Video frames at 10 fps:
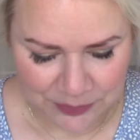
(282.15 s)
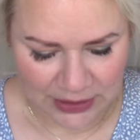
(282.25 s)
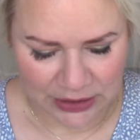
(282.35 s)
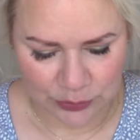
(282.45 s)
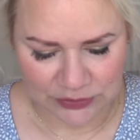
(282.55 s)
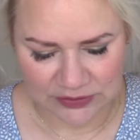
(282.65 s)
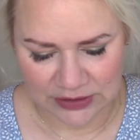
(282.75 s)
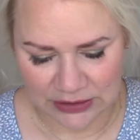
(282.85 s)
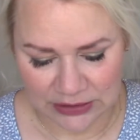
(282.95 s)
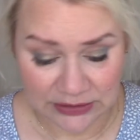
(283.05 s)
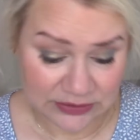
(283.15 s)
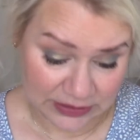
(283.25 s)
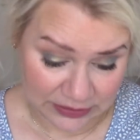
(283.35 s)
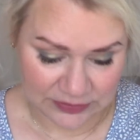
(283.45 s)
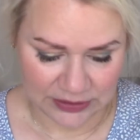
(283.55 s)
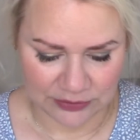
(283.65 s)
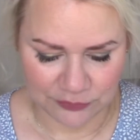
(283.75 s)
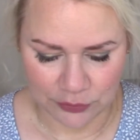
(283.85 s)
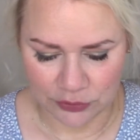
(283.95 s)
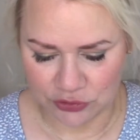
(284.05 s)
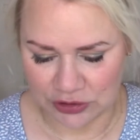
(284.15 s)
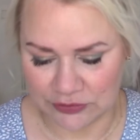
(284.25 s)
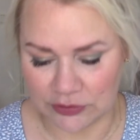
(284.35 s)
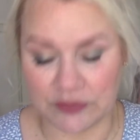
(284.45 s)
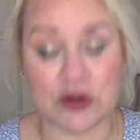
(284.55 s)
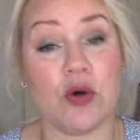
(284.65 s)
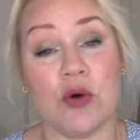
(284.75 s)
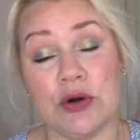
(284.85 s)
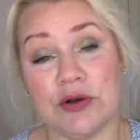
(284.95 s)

It is in for Children of the Corn,